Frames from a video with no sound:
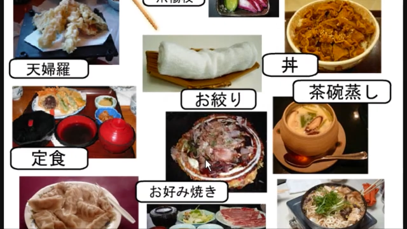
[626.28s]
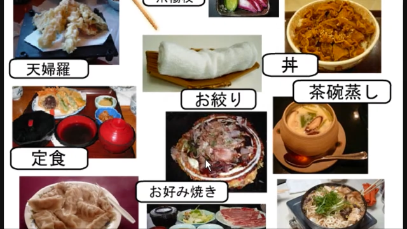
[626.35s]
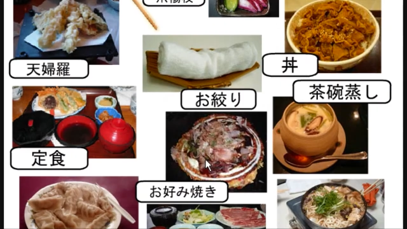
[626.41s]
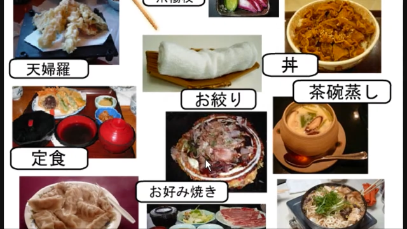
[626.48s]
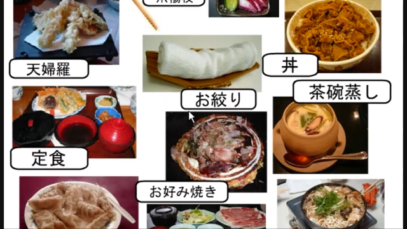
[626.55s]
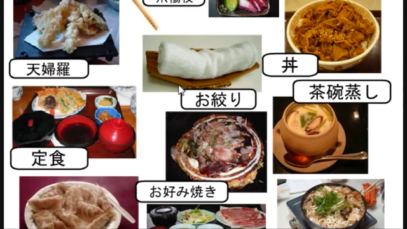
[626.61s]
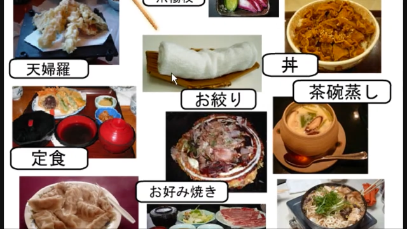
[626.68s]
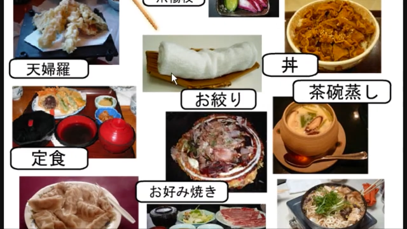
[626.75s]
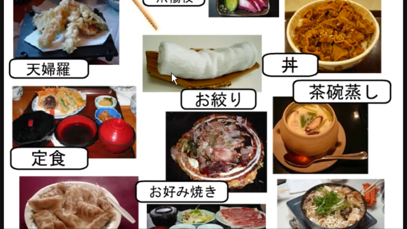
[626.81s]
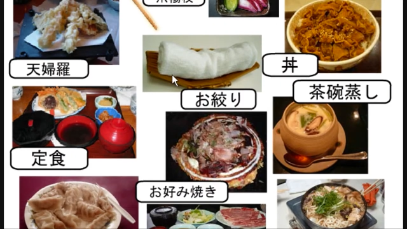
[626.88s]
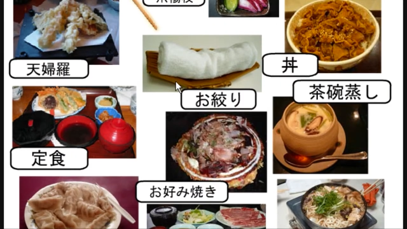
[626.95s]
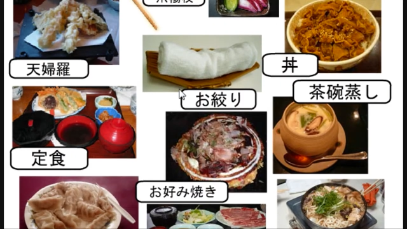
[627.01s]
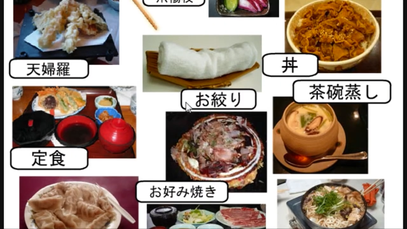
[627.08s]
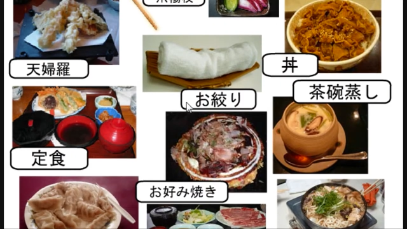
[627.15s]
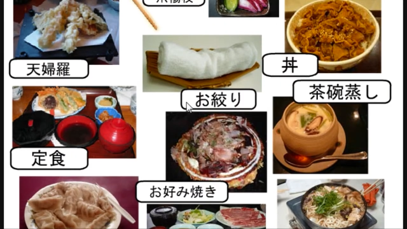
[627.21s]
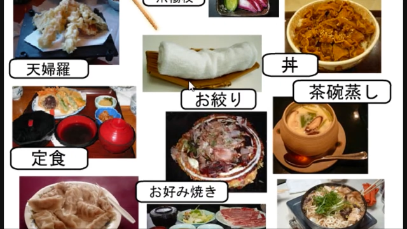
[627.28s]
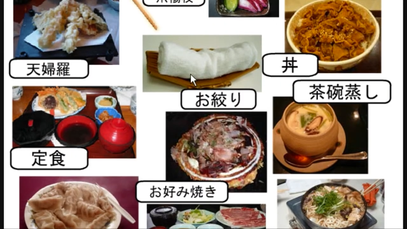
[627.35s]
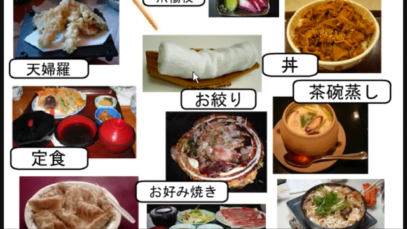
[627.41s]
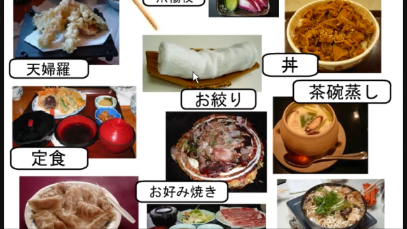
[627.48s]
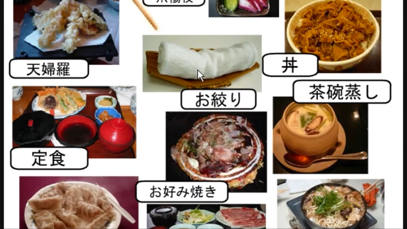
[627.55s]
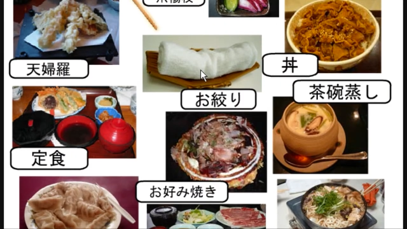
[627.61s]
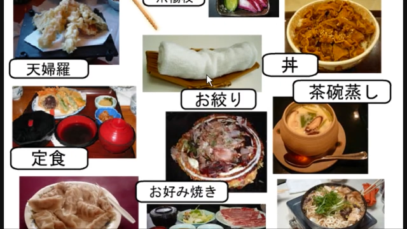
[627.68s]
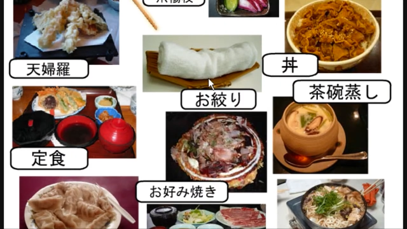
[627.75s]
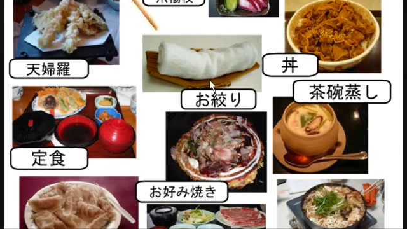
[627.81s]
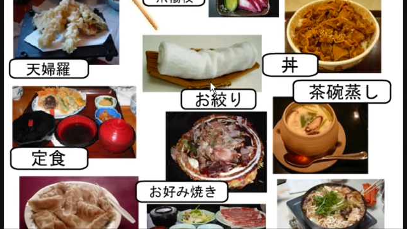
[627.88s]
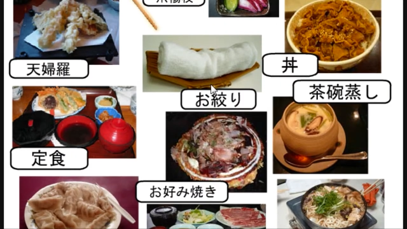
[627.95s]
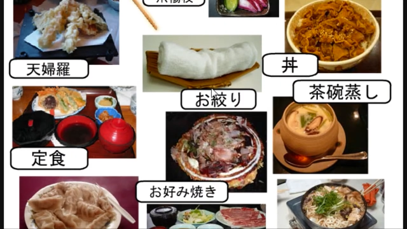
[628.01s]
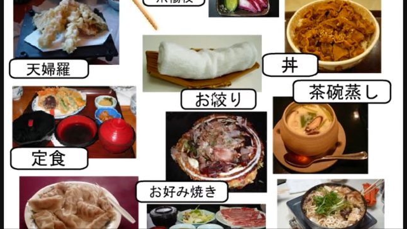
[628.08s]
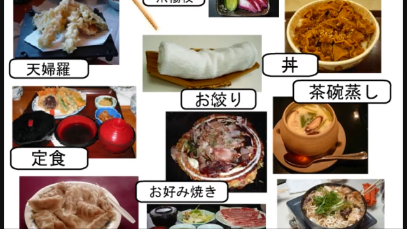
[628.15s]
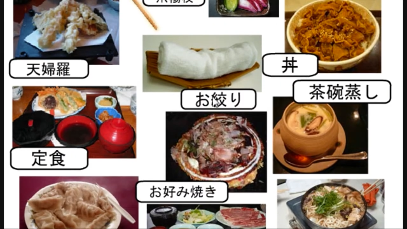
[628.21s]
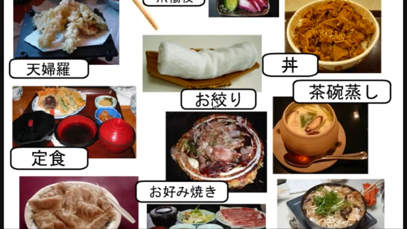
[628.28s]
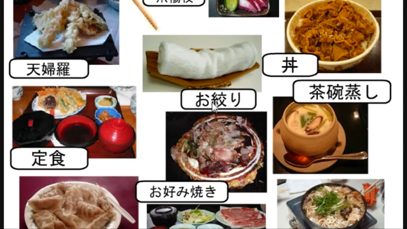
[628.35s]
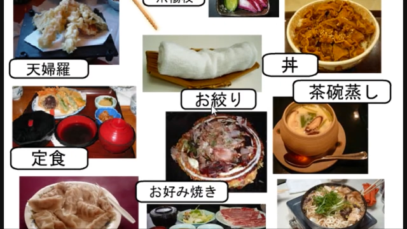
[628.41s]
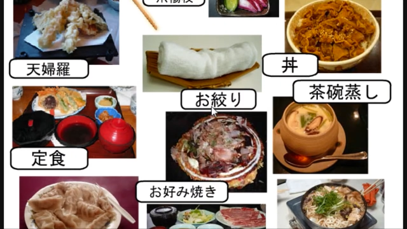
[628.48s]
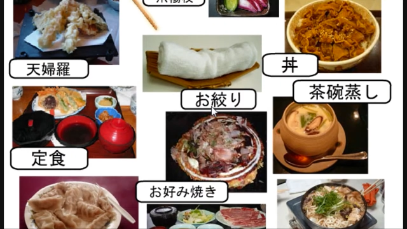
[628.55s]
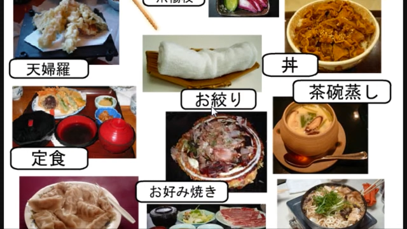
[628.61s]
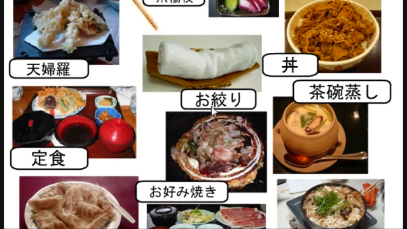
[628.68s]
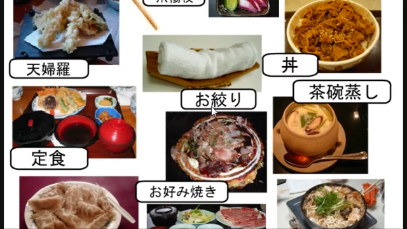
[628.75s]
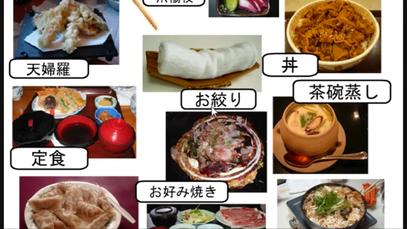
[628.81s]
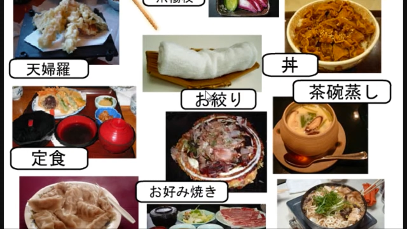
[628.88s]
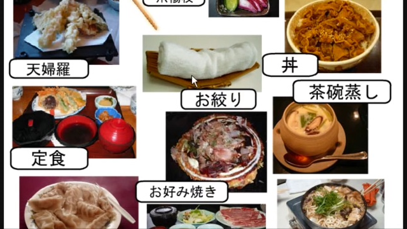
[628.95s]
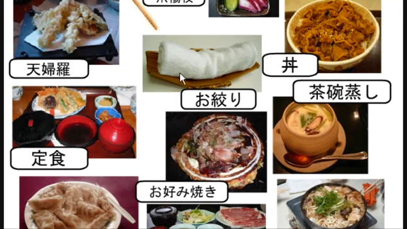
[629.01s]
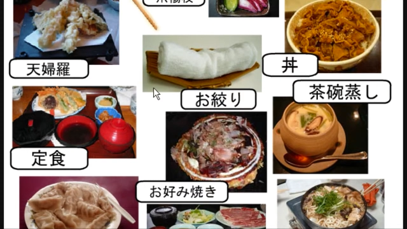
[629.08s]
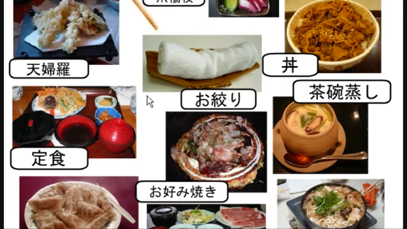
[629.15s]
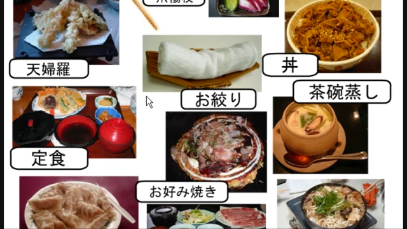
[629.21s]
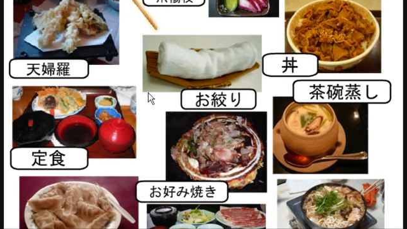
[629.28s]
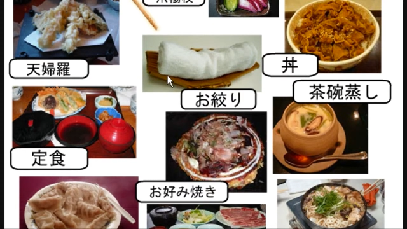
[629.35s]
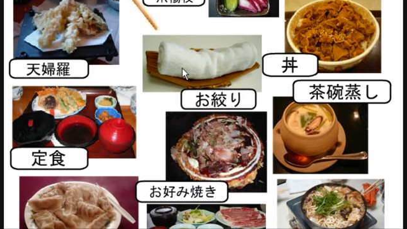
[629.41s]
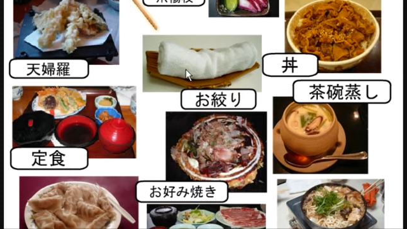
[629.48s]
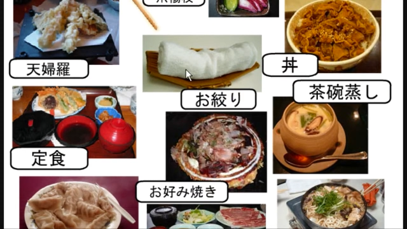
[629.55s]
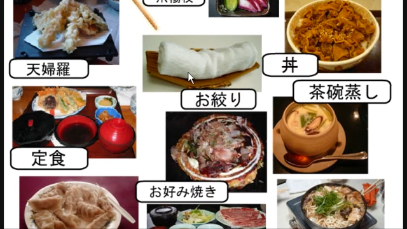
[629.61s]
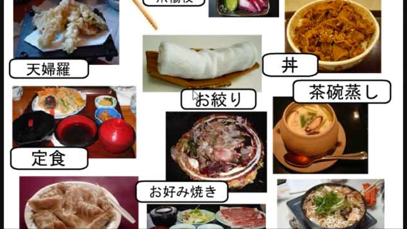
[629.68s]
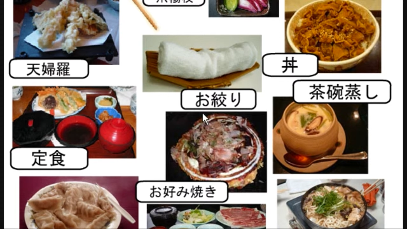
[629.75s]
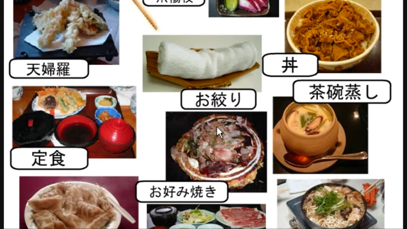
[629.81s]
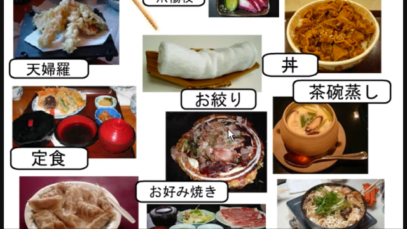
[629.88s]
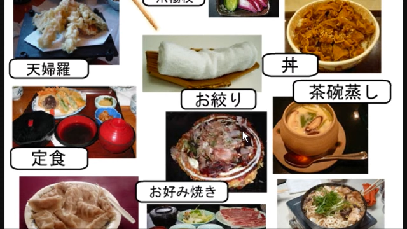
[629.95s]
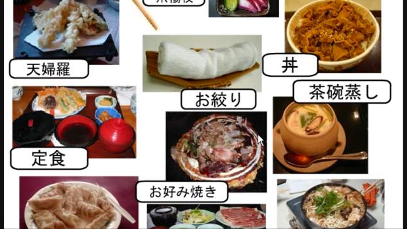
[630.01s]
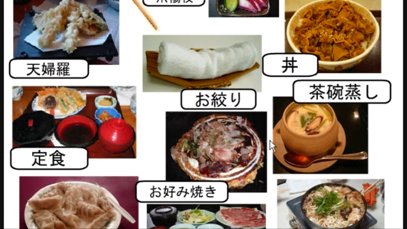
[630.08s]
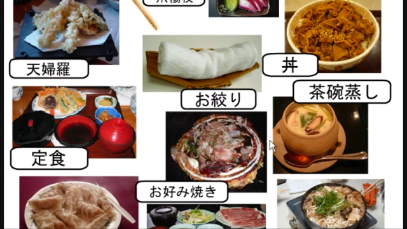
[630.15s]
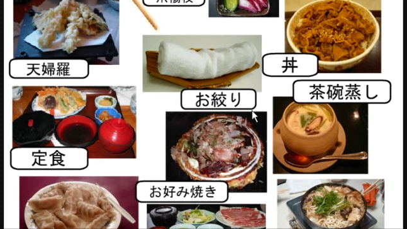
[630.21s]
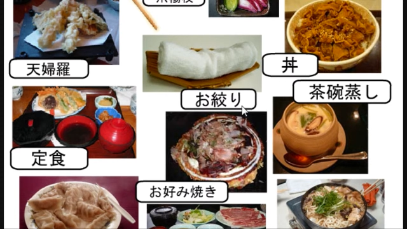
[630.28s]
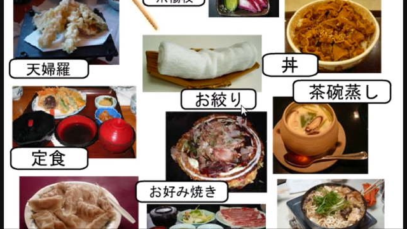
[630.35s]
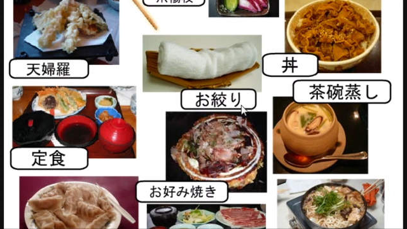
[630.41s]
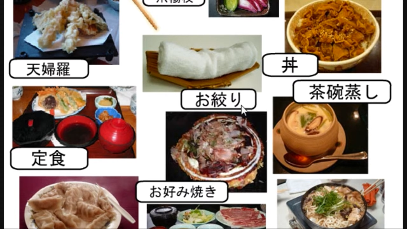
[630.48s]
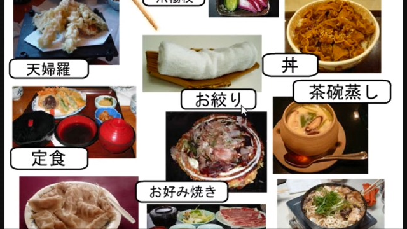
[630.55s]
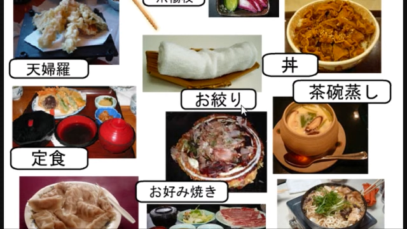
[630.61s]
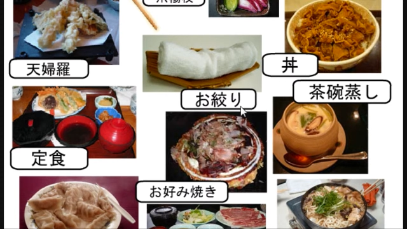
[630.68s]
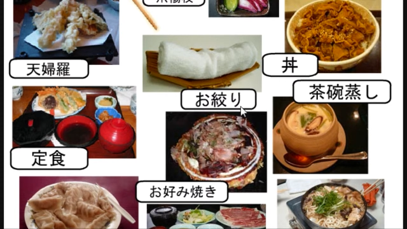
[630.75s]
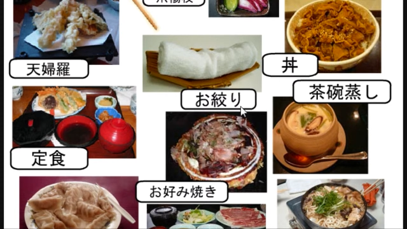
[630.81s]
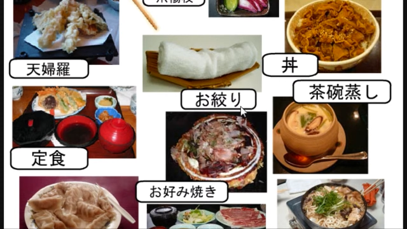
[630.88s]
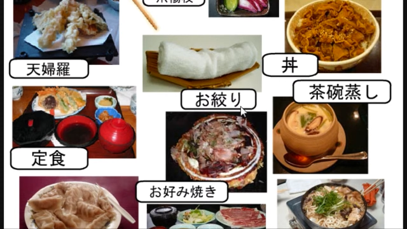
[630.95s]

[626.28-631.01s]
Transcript: Nobody's mouth can be seen.